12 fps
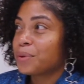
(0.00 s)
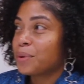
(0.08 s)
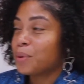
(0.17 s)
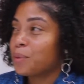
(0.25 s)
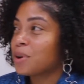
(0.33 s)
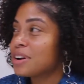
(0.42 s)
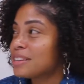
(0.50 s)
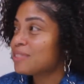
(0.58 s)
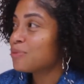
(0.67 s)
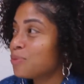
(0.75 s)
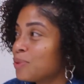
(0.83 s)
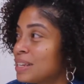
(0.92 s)
Words
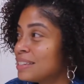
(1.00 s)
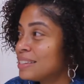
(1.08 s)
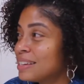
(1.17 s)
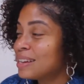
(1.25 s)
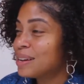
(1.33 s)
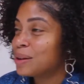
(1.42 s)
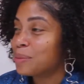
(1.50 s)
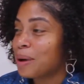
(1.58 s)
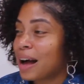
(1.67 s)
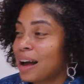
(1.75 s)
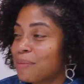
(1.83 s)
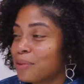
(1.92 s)
of wisdom.
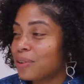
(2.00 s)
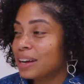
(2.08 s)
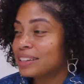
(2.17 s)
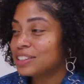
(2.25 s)
I'm going